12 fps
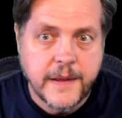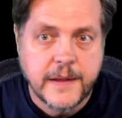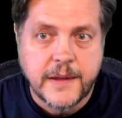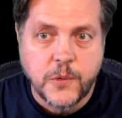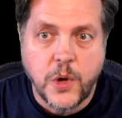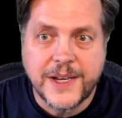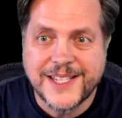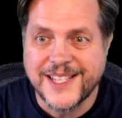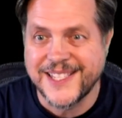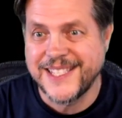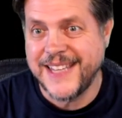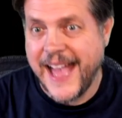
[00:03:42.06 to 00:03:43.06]
What is
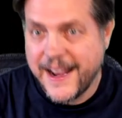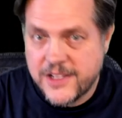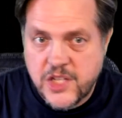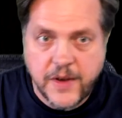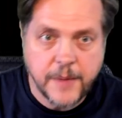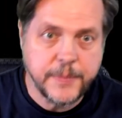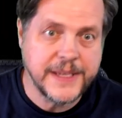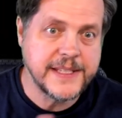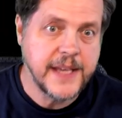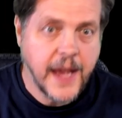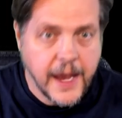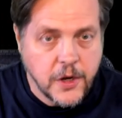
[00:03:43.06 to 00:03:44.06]
the status of our
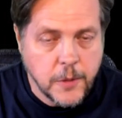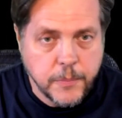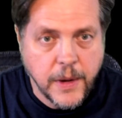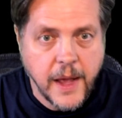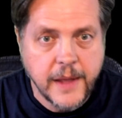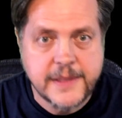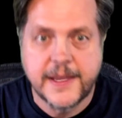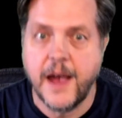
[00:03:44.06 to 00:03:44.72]
PCI compliance?